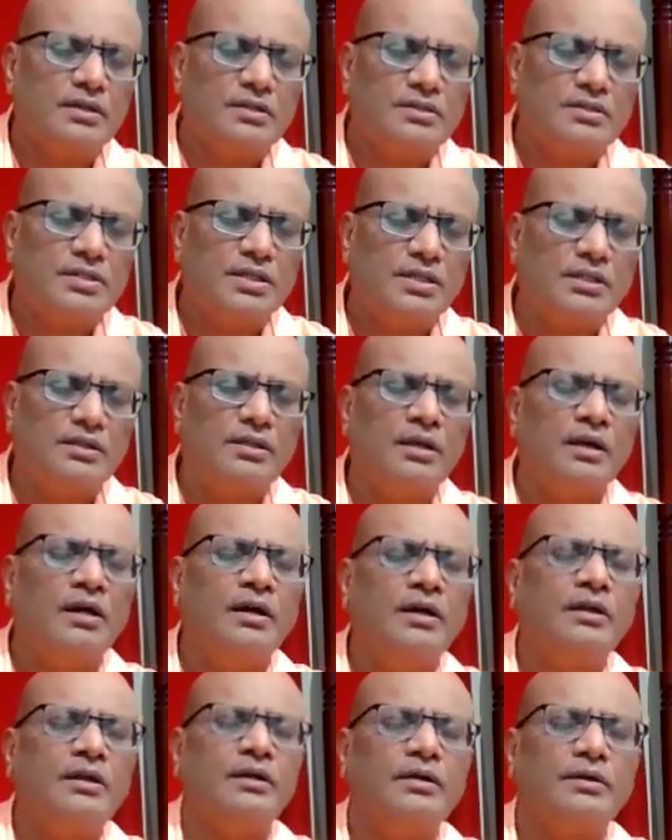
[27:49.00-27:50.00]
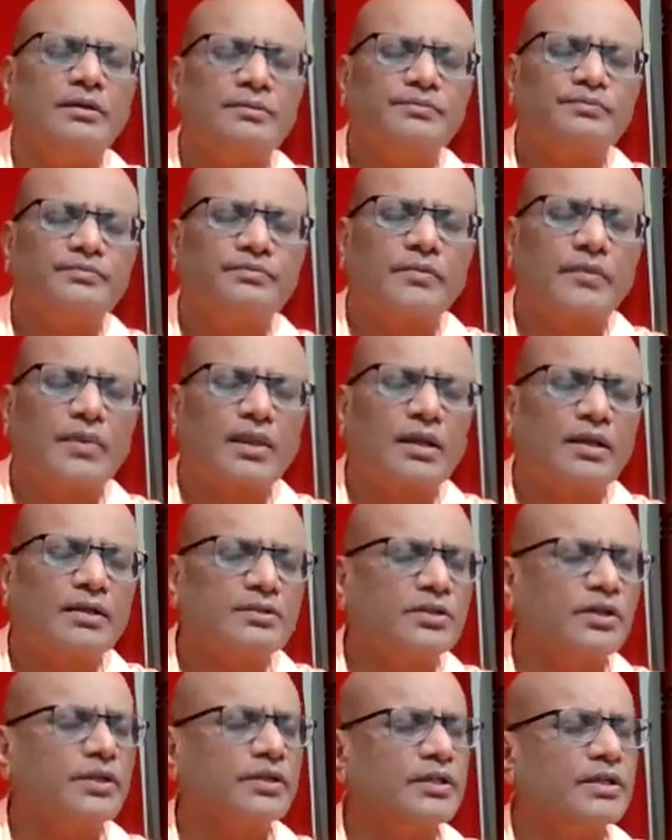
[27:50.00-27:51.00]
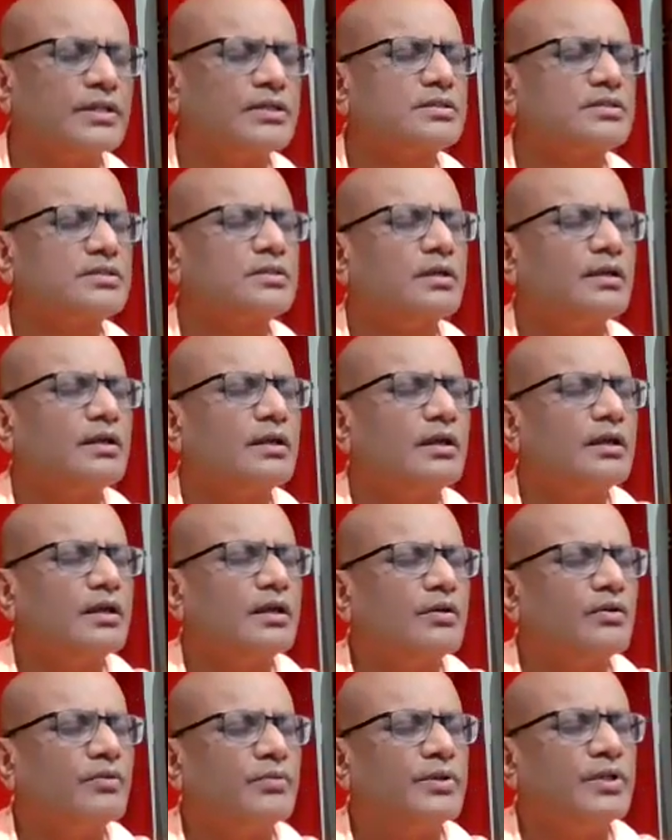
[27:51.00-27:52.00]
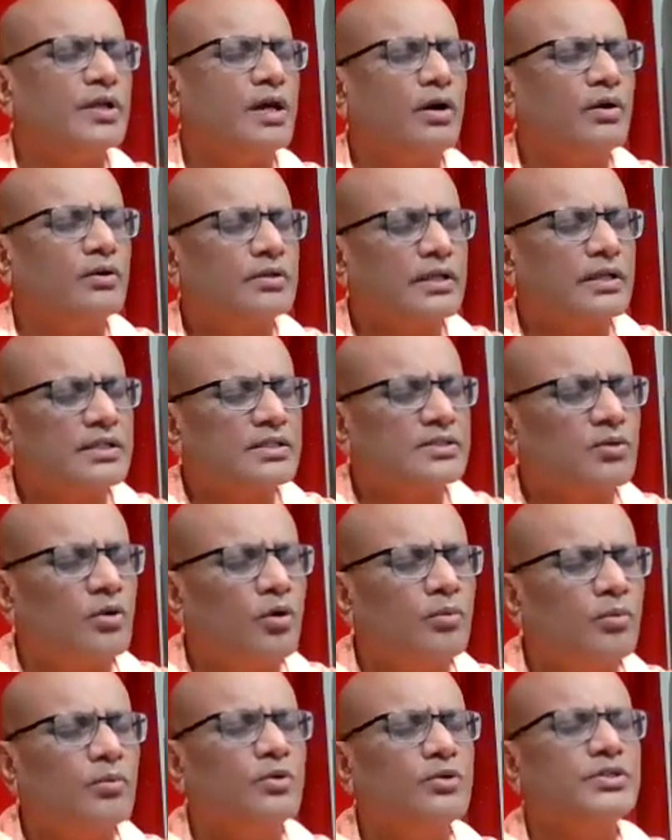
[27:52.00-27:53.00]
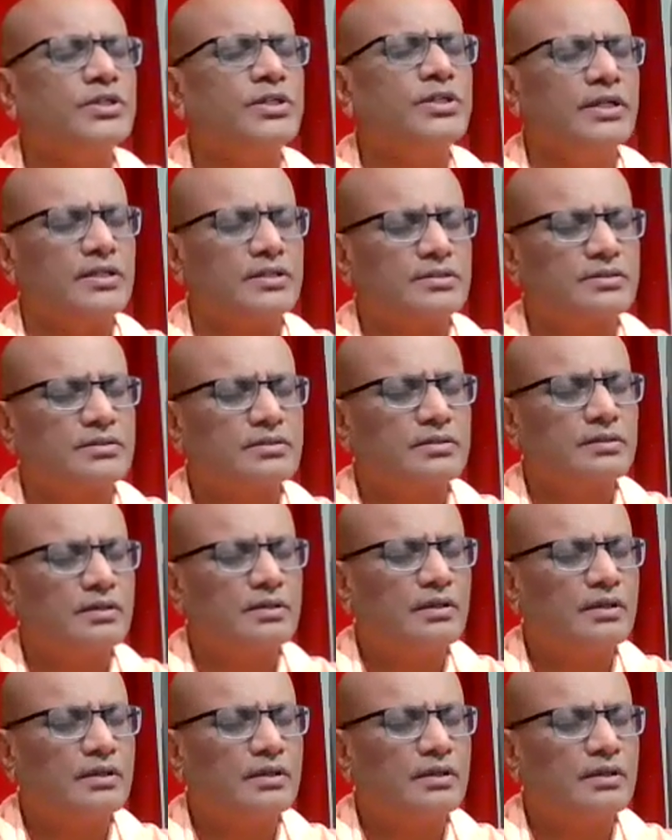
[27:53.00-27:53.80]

chid ghana, showing this, without, it is homogeneous.